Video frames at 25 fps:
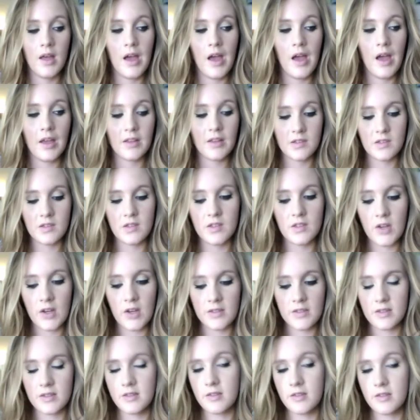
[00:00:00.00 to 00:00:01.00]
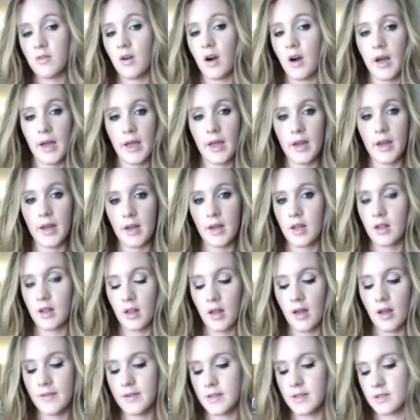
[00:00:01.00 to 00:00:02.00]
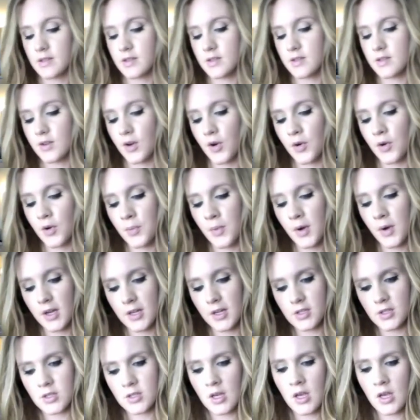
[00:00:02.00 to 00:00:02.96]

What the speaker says: It's just divine. I love it so much.